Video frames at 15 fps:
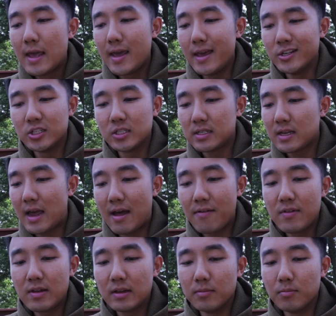and just
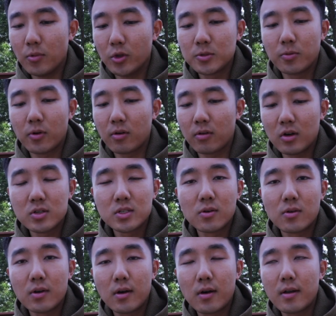having multiple careers
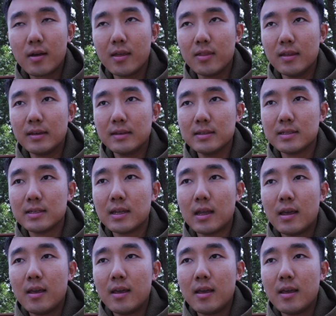going on, I think is